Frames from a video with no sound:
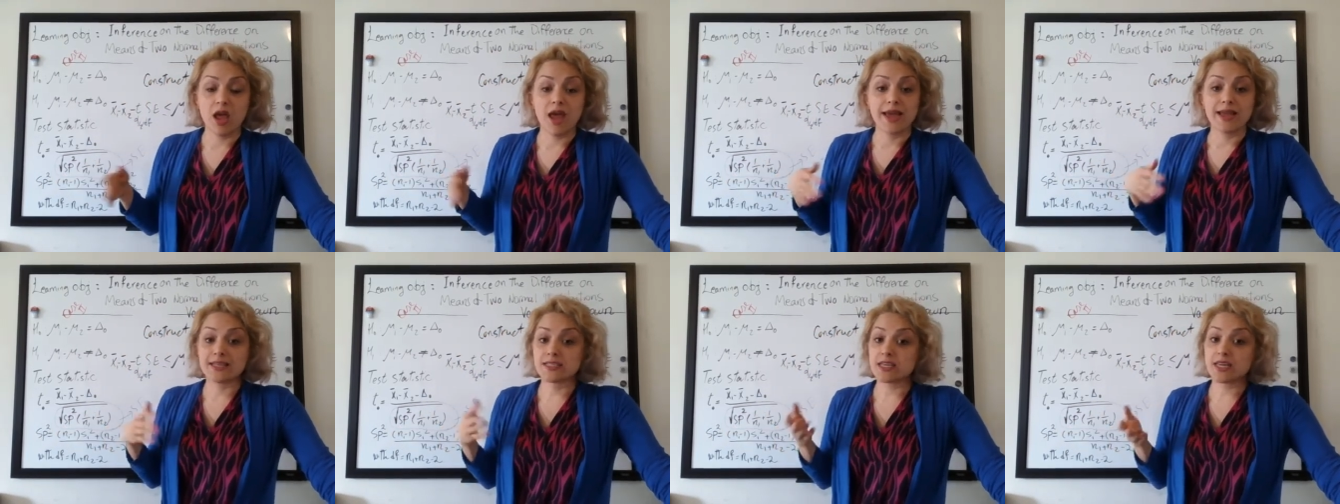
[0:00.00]

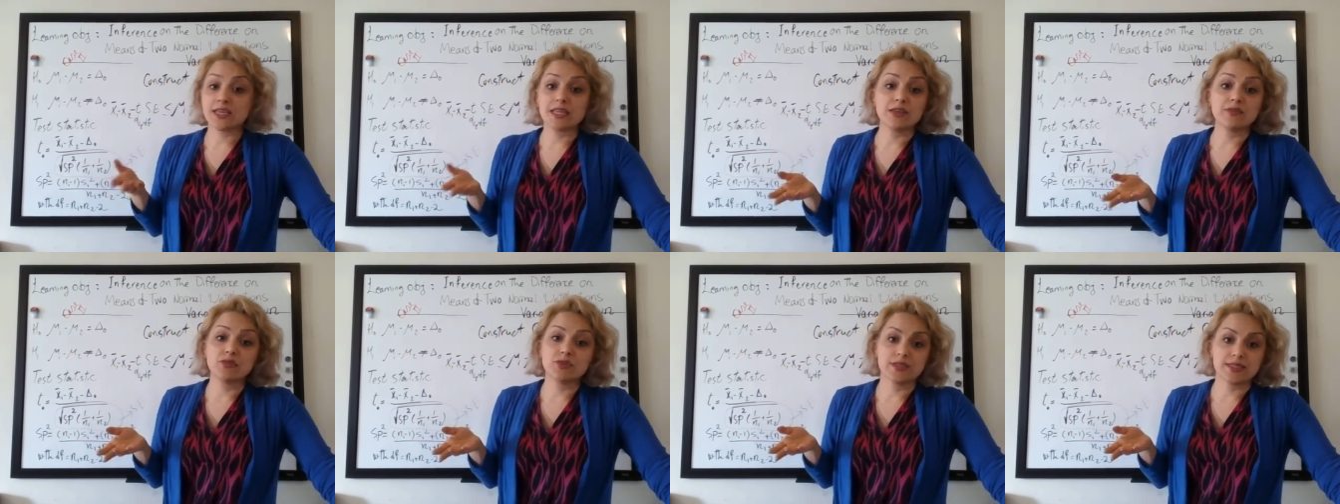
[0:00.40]
It's going to
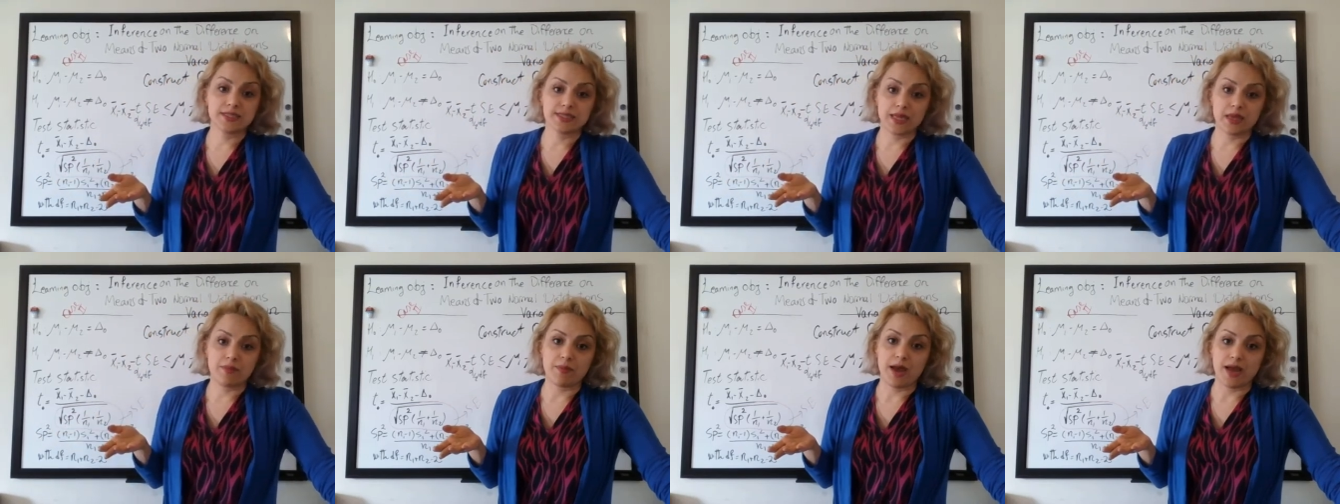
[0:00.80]
give you the
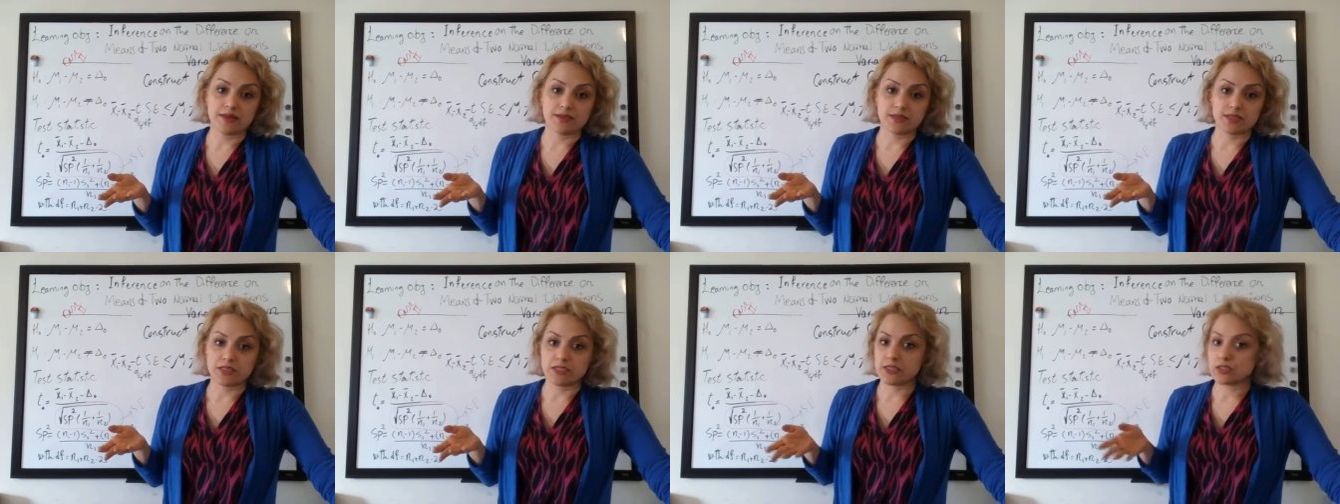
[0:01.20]
same
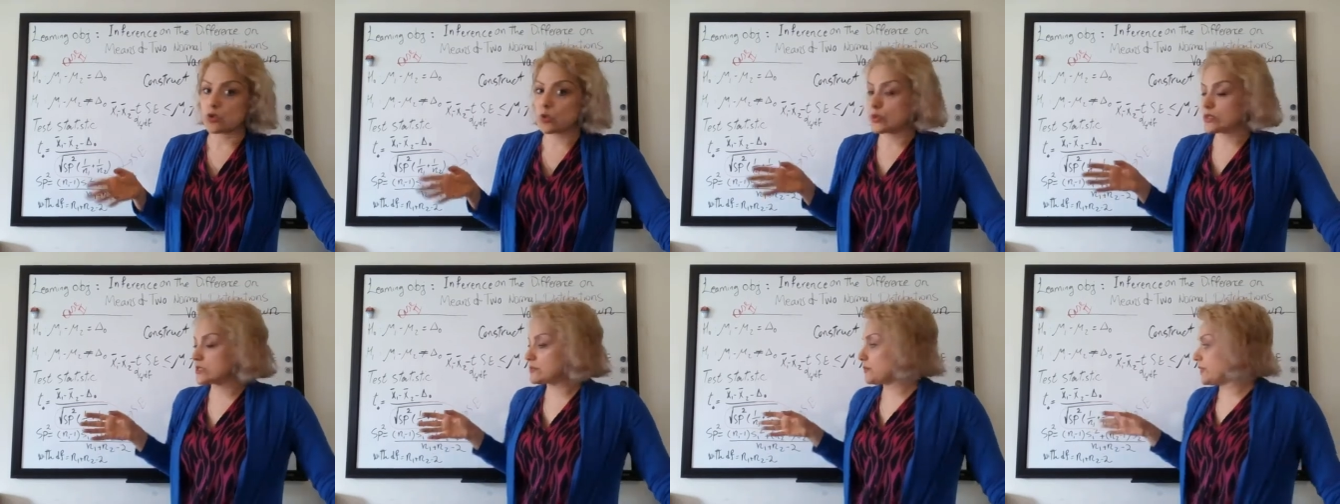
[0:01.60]
answer. So
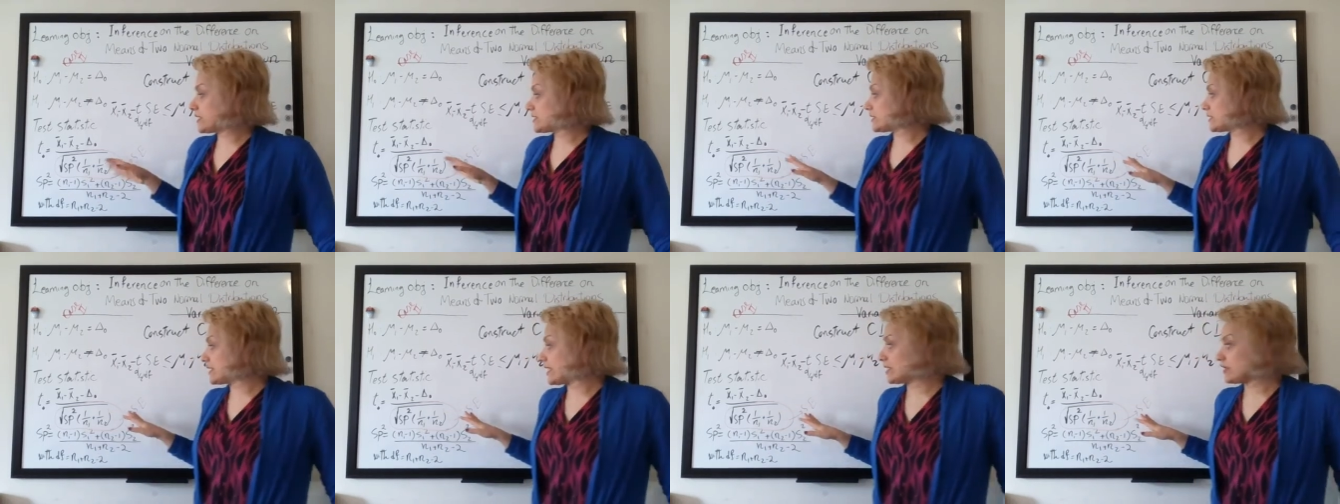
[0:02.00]
it's
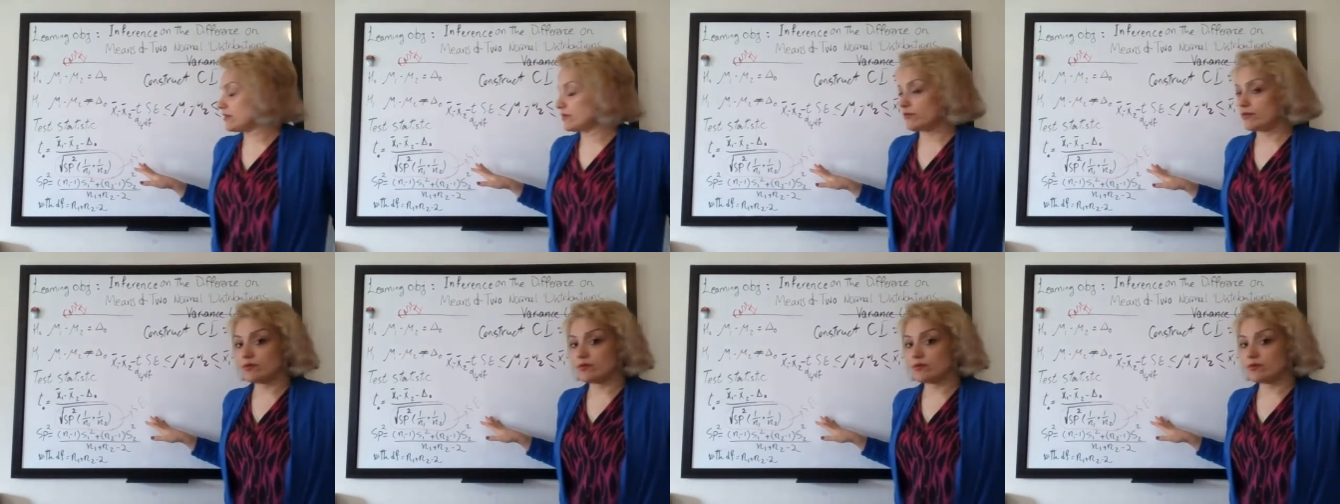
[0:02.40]
better that